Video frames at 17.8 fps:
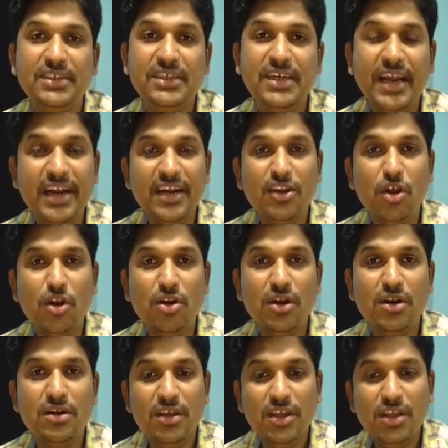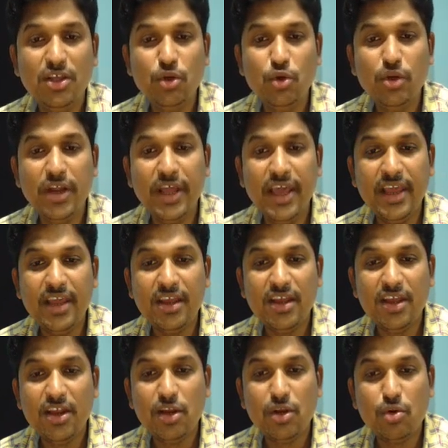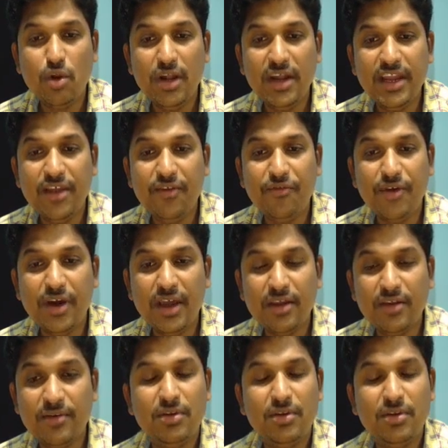Correct or not? You take 25.